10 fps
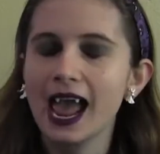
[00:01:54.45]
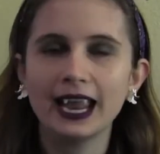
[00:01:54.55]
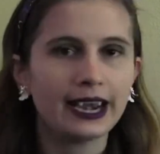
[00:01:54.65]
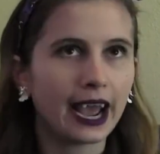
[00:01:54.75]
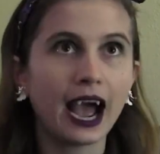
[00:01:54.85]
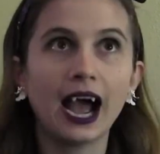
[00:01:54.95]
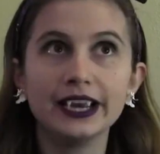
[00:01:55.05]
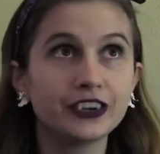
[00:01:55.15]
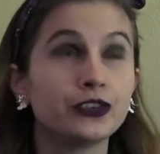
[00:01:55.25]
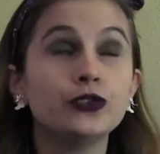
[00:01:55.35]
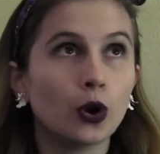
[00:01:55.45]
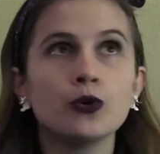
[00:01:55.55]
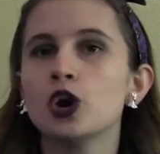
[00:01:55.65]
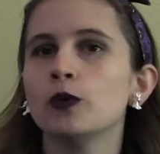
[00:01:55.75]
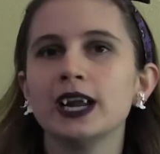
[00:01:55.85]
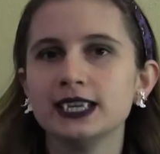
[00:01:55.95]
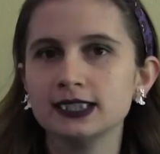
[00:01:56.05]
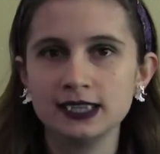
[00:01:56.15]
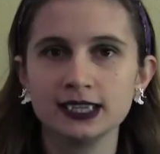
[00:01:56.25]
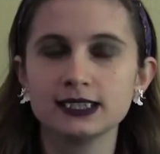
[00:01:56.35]
and I just don't know why
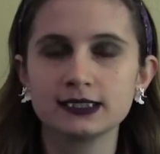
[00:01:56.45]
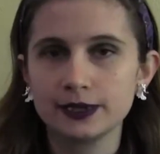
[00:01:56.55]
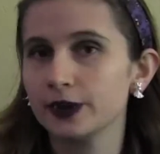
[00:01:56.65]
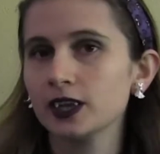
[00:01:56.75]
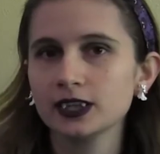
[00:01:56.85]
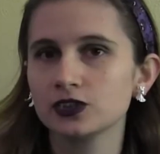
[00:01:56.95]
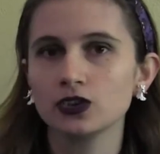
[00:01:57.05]
Disney is sleeping on this